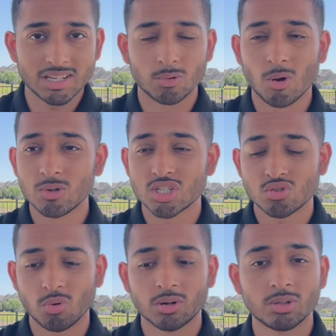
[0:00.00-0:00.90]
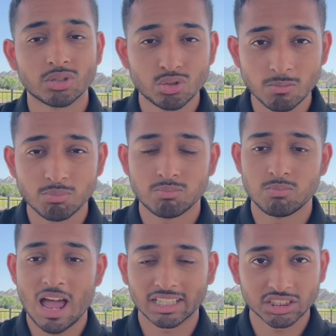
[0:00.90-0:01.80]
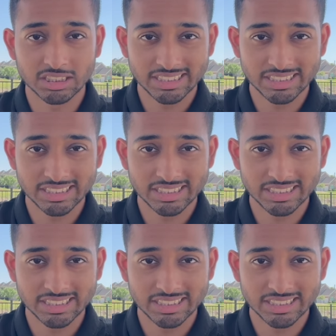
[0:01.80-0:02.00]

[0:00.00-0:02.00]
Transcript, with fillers: I would always struggle to actually